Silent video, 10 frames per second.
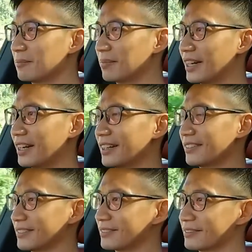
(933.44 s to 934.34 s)
but
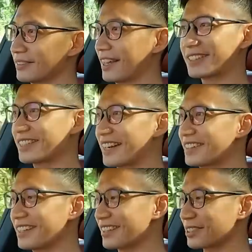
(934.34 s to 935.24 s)

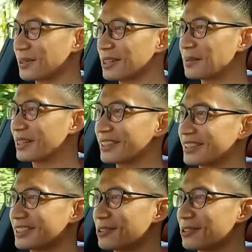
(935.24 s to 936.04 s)
exciting as well because